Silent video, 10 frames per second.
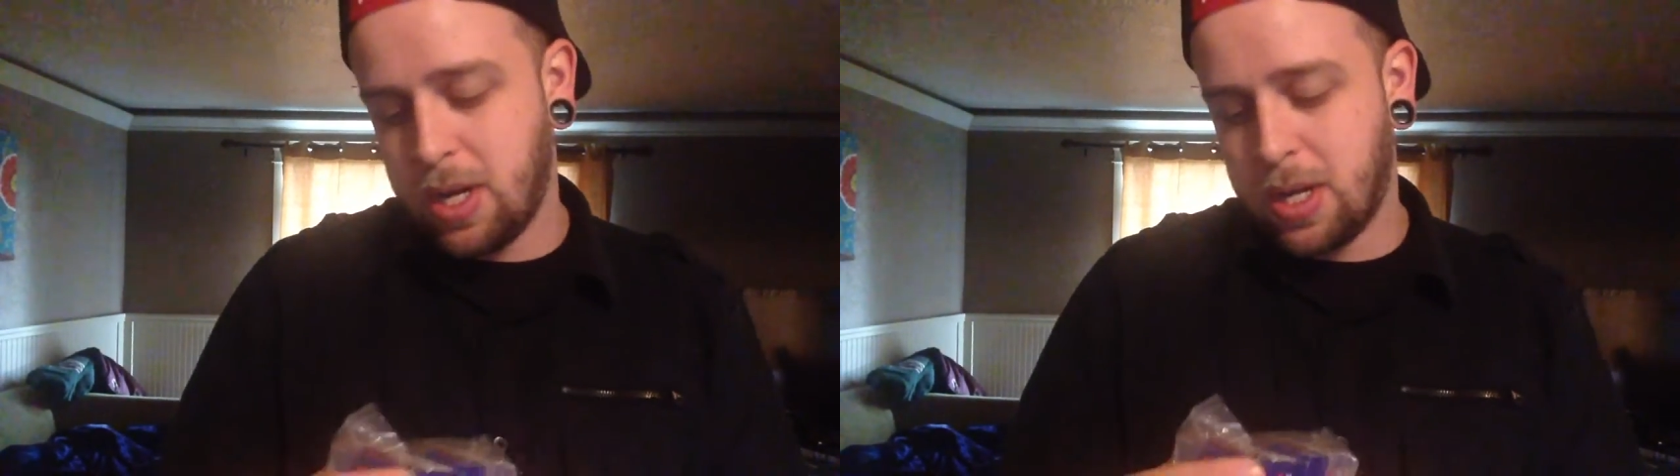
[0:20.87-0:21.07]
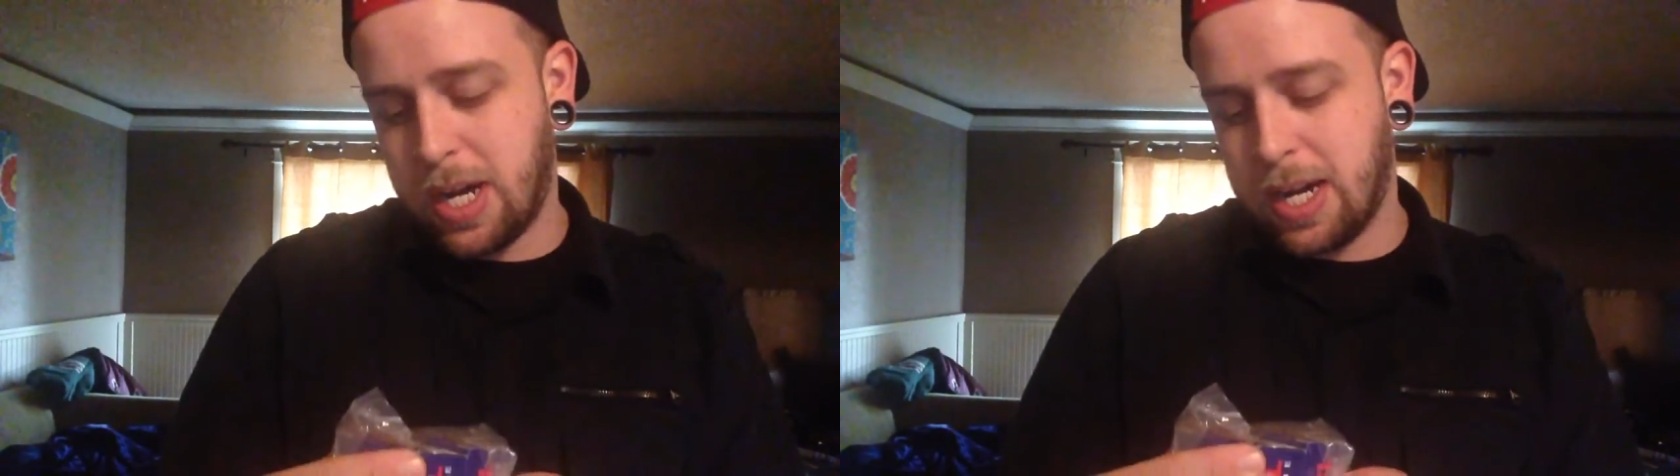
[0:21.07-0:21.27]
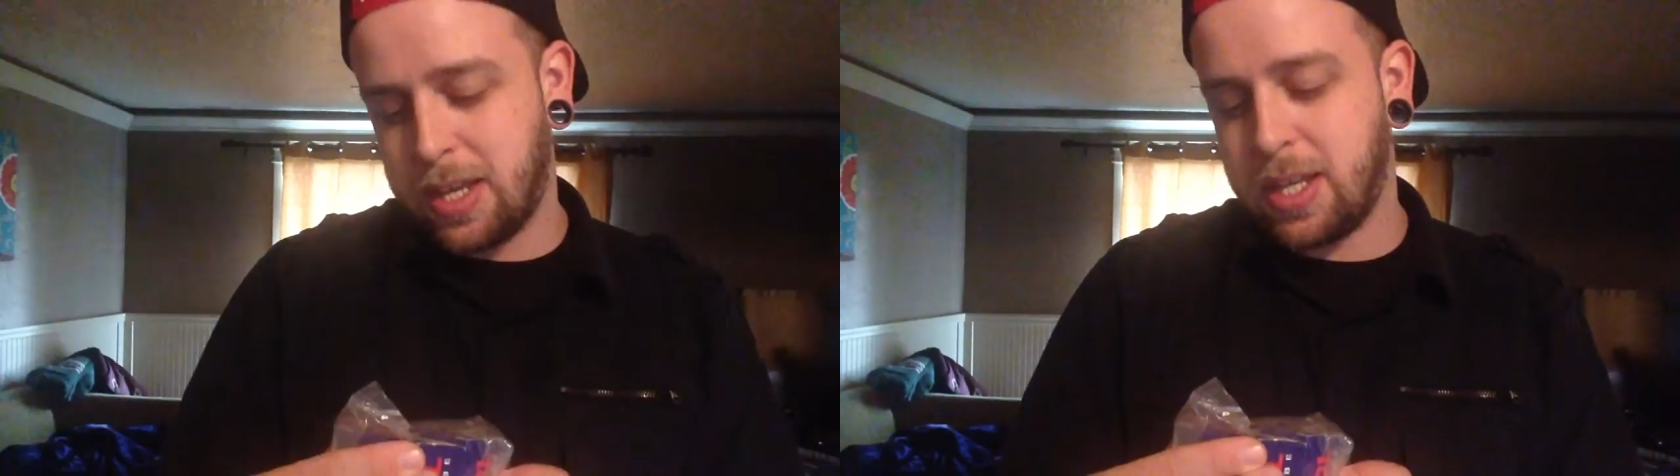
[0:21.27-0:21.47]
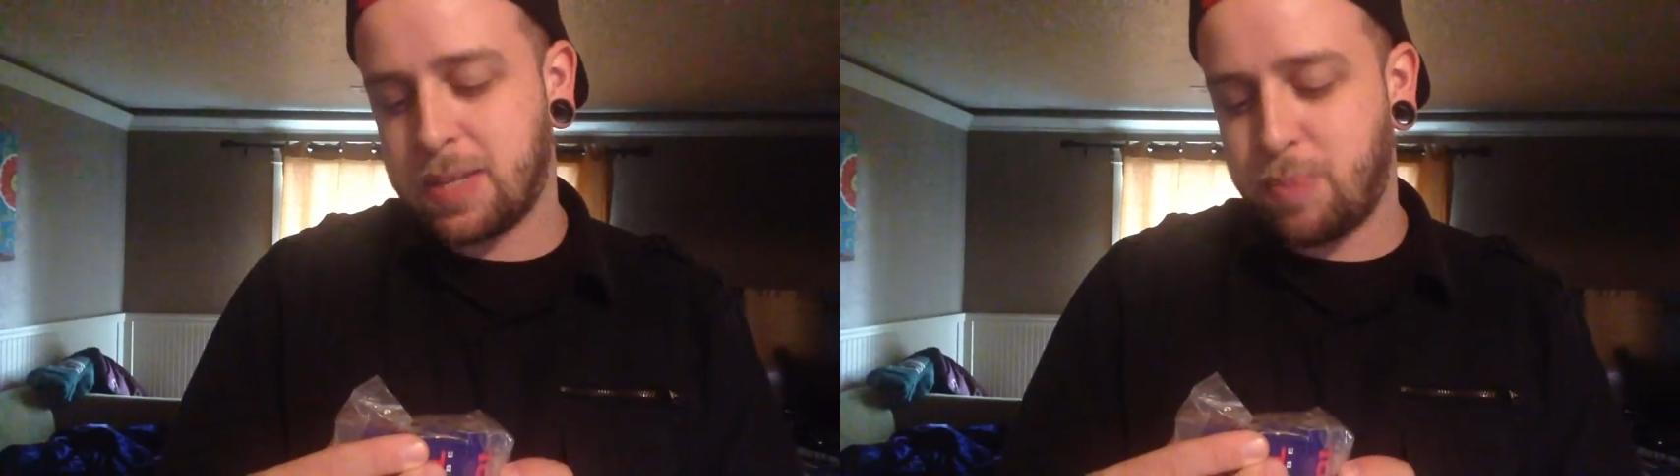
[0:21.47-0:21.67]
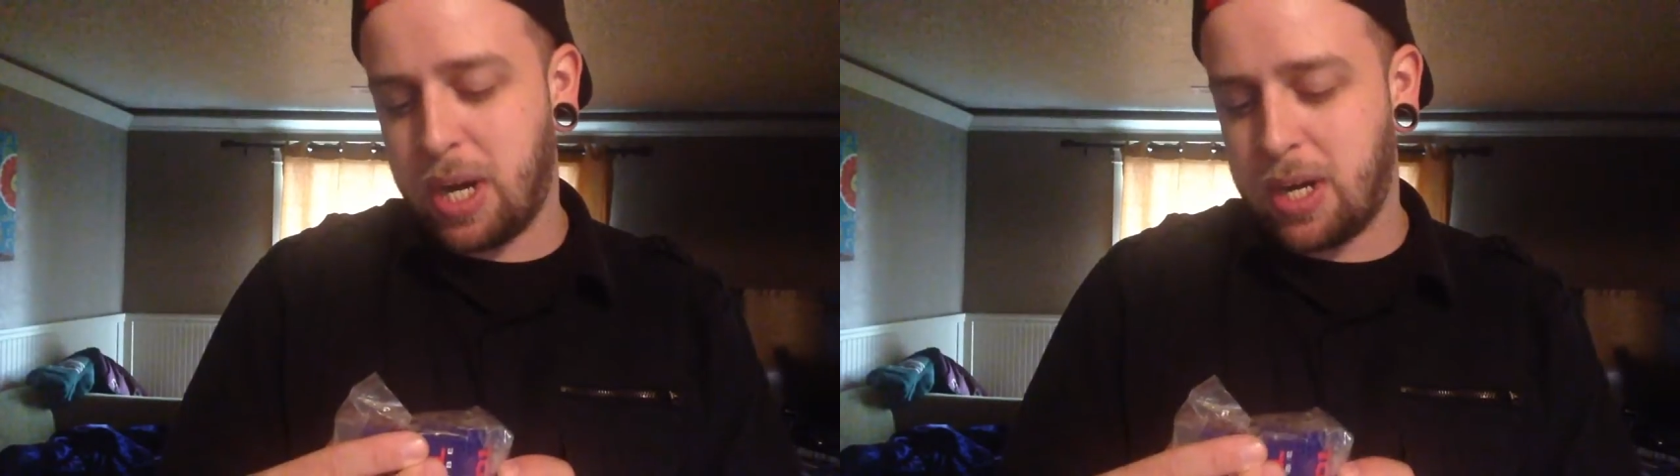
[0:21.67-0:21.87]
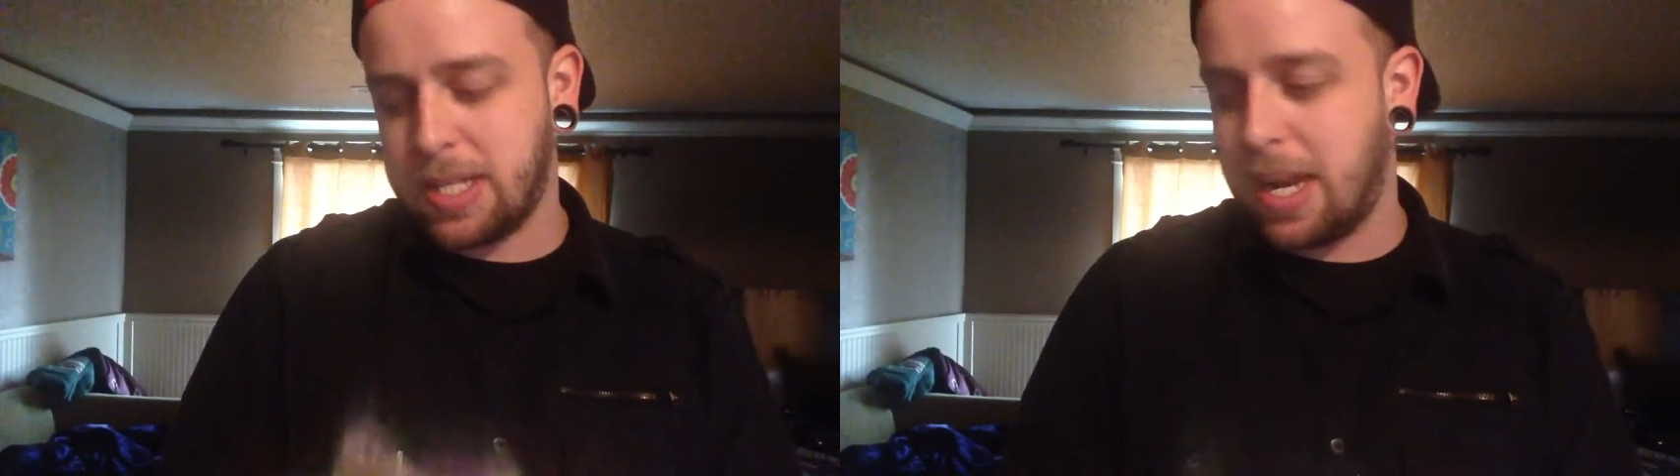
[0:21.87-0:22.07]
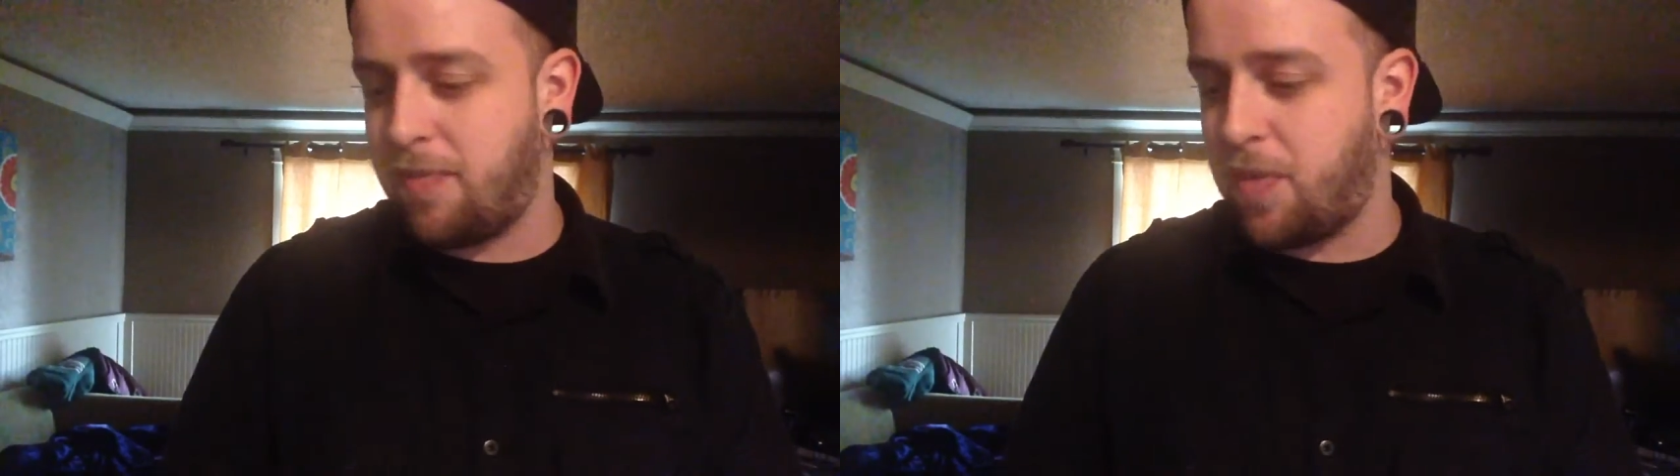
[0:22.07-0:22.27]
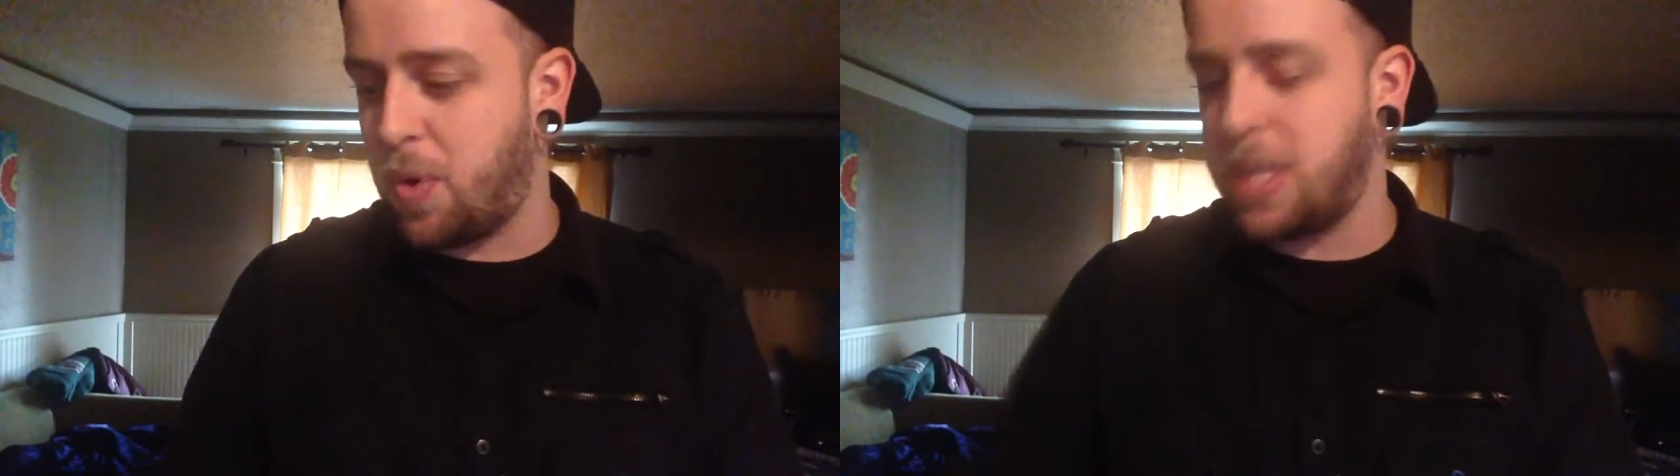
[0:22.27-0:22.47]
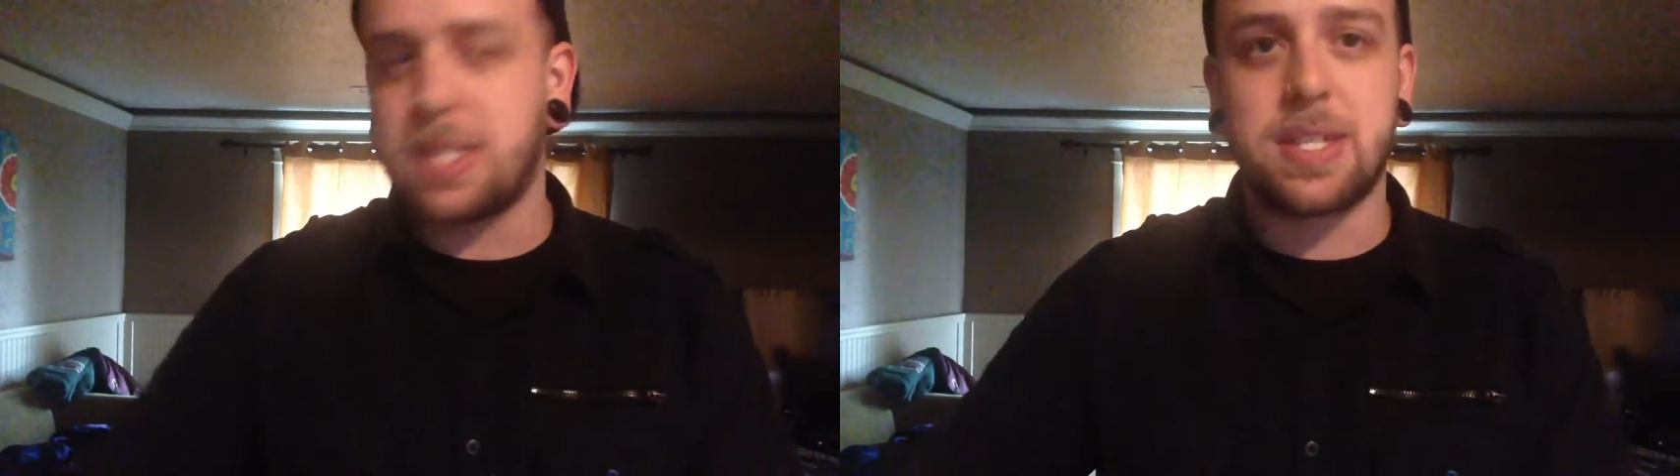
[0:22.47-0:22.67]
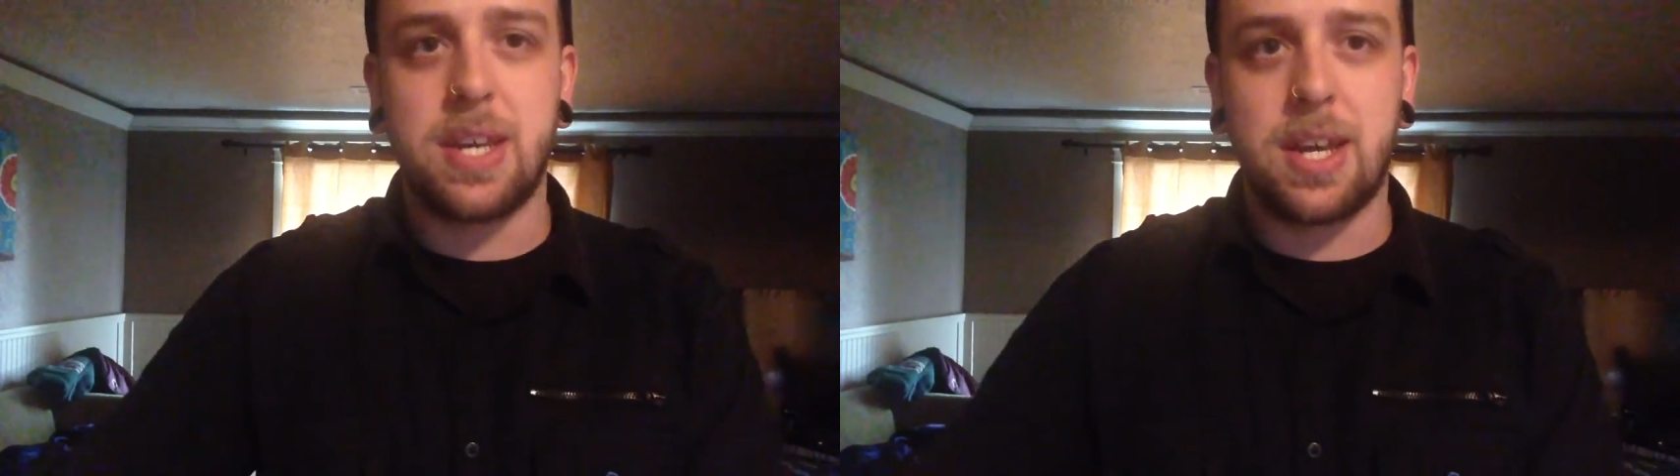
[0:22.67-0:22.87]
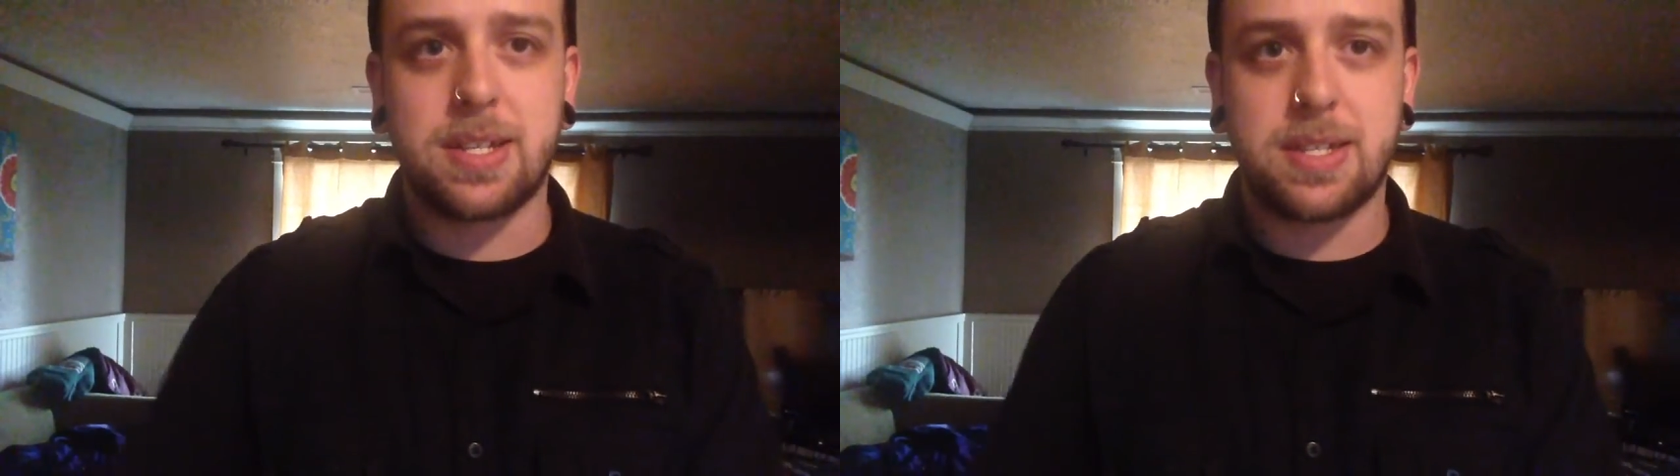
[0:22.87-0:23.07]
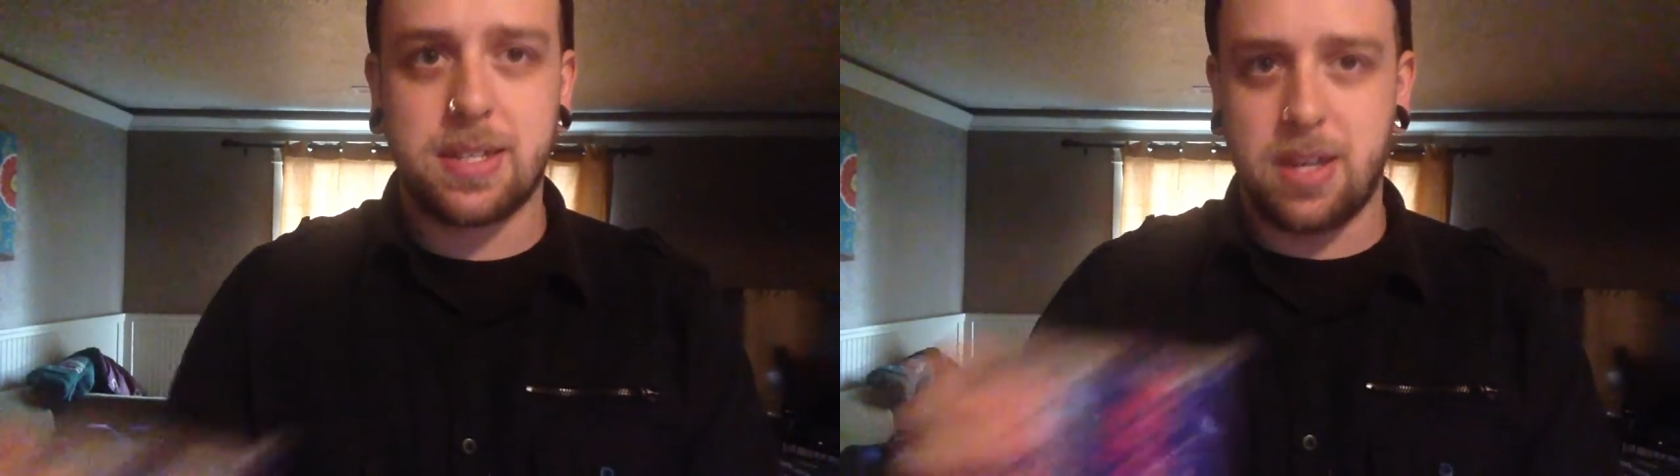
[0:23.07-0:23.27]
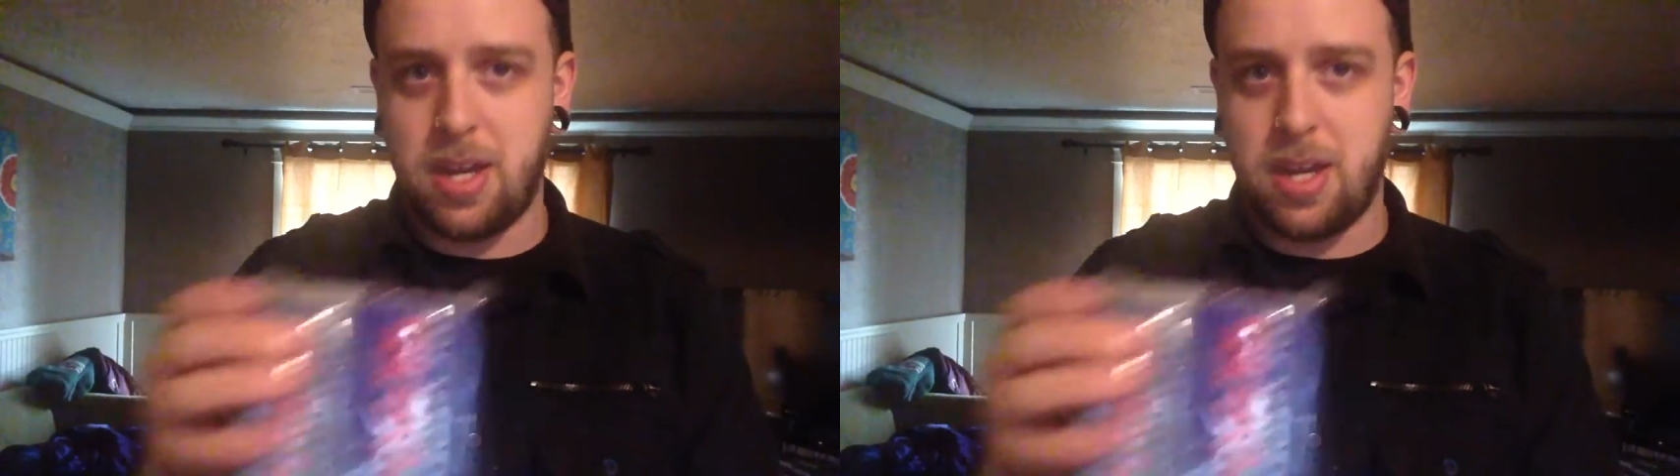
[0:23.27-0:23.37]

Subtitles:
This pair is at 46,